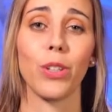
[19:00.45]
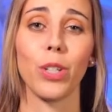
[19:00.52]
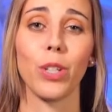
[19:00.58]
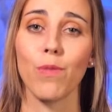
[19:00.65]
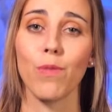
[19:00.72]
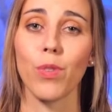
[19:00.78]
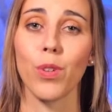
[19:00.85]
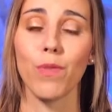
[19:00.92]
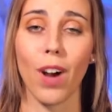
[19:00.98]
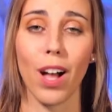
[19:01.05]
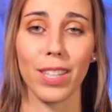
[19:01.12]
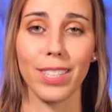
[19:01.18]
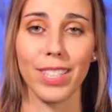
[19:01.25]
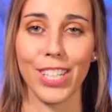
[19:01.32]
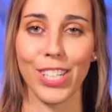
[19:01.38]
looking for
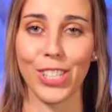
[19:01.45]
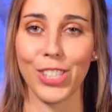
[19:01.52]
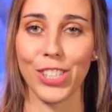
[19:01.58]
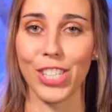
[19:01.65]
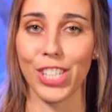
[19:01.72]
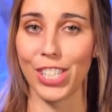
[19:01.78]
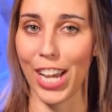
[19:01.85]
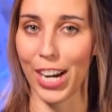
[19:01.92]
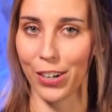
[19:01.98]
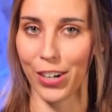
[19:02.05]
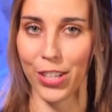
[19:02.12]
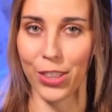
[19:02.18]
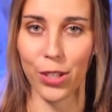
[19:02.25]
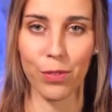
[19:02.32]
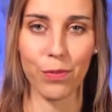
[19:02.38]
volunteers to
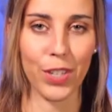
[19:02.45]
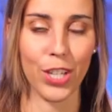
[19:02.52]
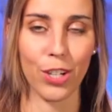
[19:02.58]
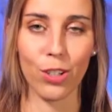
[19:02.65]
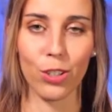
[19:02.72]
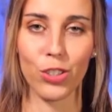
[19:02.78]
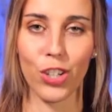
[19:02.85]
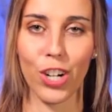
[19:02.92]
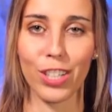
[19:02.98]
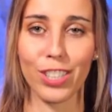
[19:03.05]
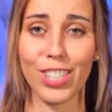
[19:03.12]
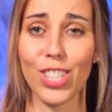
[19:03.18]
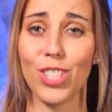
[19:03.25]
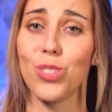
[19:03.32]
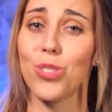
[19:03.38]
decorate their vehicle
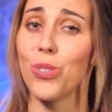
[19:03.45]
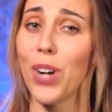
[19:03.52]
trunks,